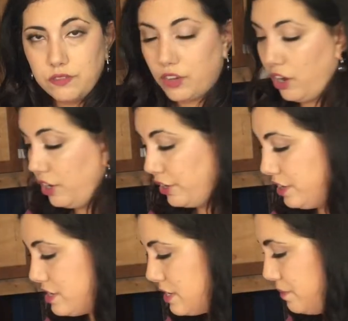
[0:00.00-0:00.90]

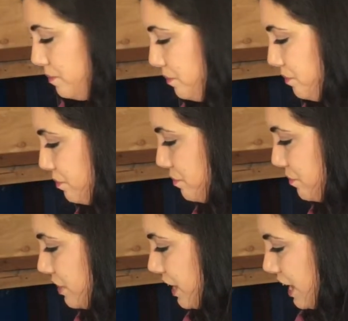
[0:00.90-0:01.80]
colors.
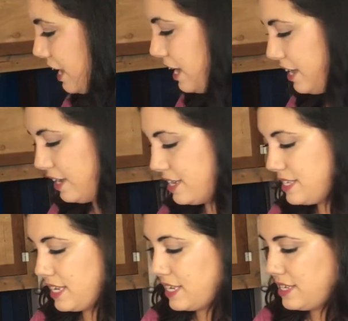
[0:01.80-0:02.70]
And it
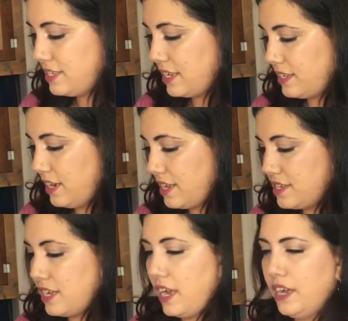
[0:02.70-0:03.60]
says
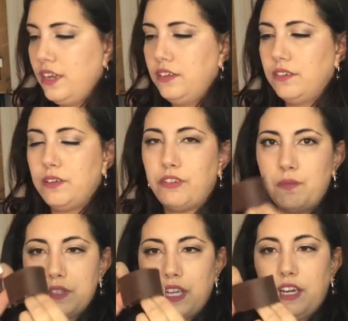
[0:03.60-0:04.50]
Tetelestai, if I'm
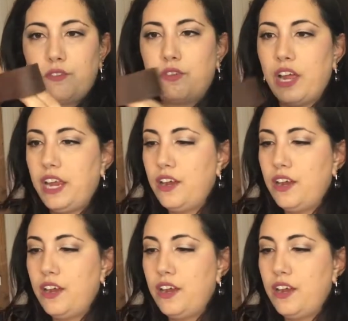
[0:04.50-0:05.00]
saying it right.